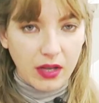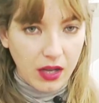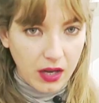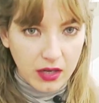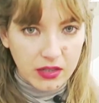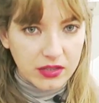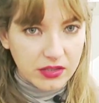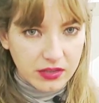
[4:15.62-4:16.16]

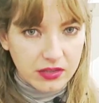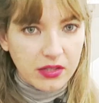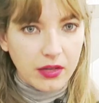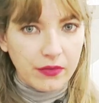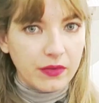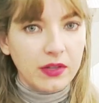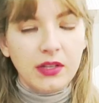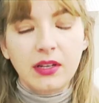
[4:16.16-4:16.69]
art
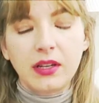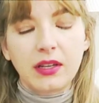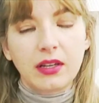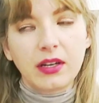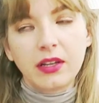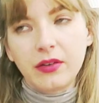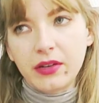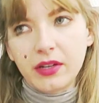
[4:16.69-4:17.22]
stuff in,
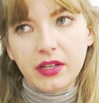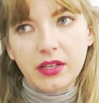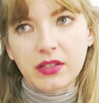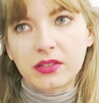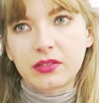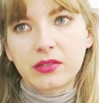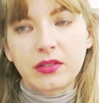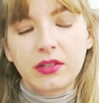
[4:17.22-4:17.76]
like
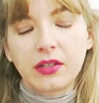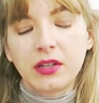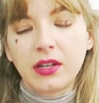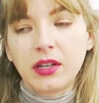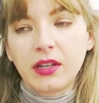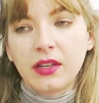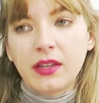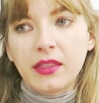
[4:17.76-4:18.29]
lyrics, or
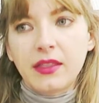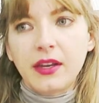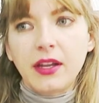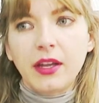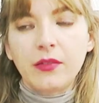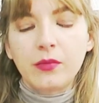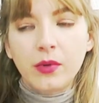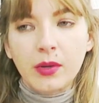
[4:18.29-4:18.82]
then I
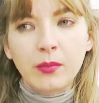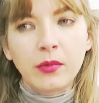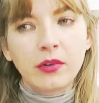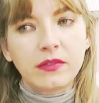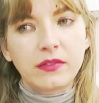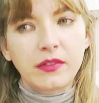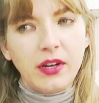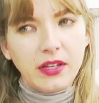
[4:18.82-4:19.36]
have one more
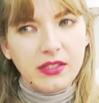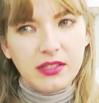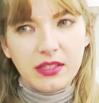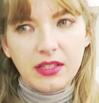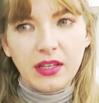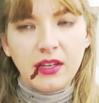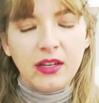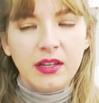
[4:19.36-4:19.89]
for
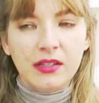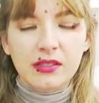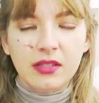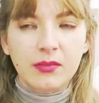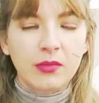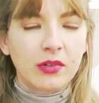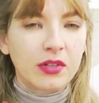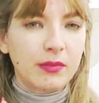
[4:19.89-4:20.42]
ideas
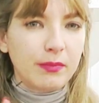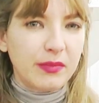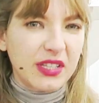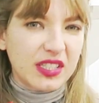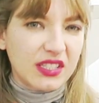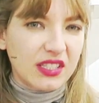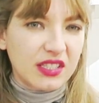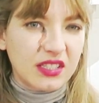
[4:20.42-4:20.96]
and more
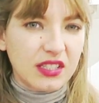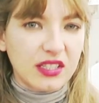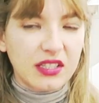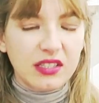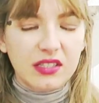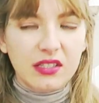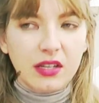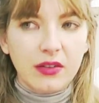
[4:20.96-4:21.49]
businessy
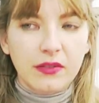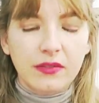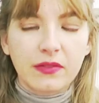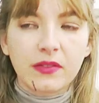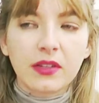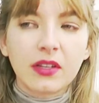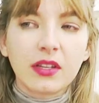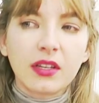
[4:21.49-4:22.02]

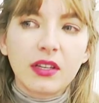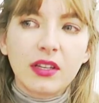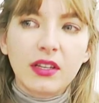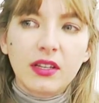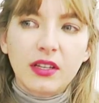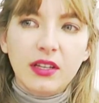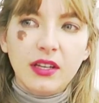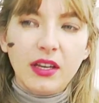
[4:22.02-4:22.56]
stuff.
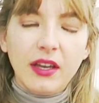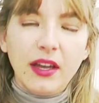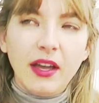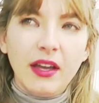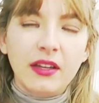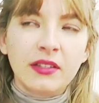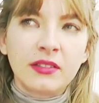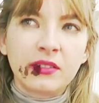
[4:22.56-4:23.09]

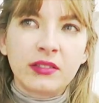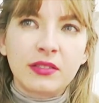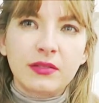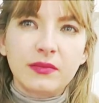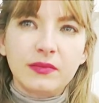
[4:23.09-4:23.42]
And